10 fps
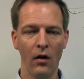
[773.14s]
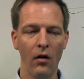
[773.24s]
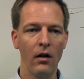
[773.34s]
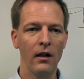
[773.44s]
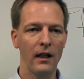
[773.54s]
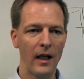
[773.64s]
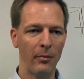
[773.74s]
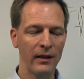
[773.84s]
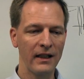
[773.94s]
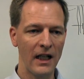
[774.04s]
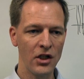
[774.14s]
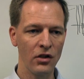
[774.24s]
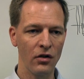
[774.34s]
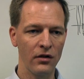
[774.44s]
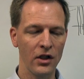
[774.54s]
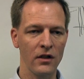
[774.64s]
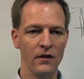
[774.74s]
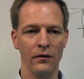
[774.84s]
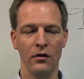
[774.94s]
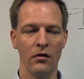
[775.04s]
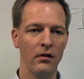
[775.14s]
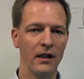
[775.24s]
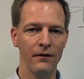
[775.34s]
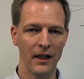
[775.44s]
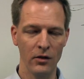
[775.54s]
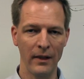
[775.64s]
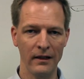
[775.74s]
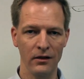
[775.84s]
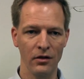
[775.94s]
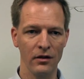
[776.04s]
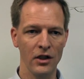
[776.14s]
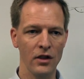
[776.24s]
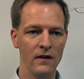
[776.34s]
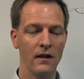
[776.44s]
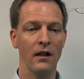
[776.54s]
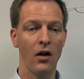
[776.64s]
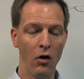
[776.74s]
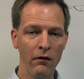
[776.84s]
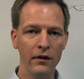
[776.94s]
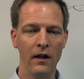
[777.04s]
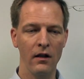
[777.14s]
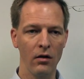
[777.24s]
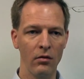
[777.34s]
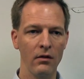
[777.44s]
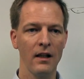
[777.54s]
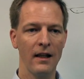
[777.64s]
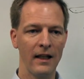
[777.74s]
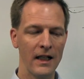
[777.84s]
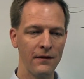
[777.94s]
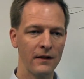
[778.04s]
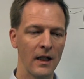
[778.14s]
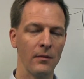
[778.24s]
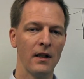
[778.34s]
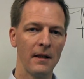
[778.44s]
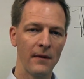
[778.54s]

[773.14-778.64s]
all application conditions, for all environmental conditions over the whole lifetime.